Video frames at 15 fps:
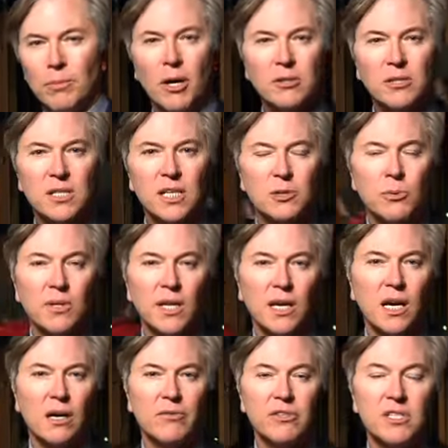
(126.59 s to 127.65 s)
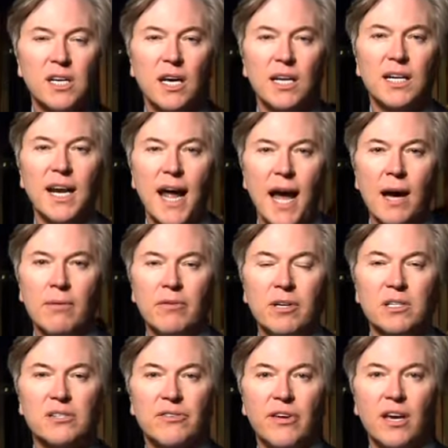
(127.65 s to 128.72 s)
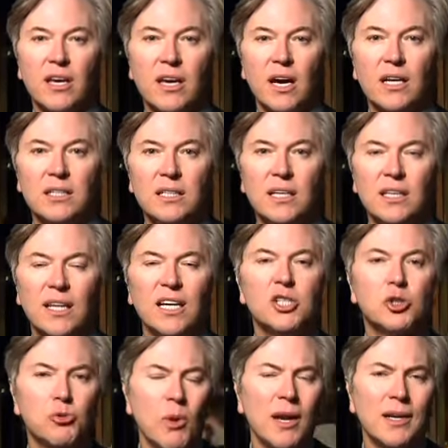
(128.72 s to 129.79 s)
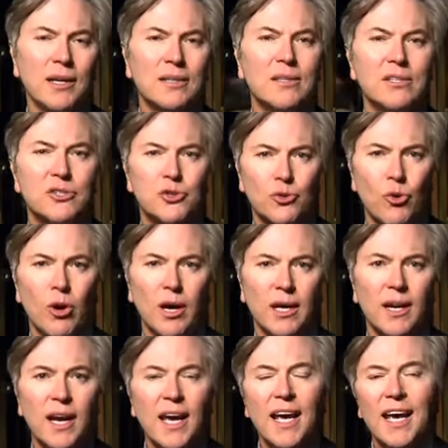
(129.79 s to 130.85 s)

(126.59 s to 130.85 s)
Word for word: Barnes says when they confiscate an obvious fake I D, they shred it, destroy it.